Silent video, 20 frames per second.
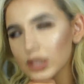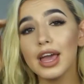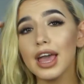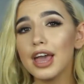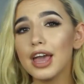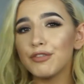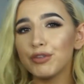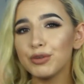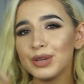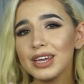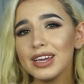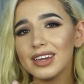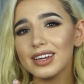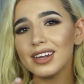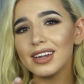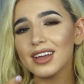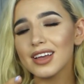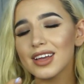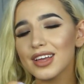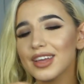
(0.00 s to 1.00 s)
If you
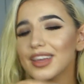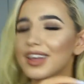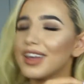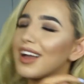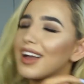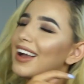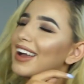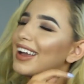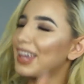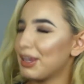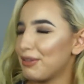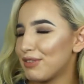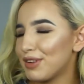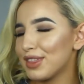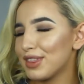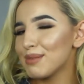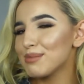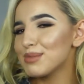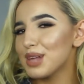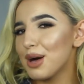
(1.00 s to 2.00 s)
did, give it a
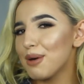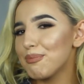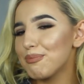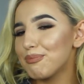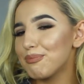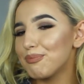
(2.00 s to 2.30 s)
thumbs up.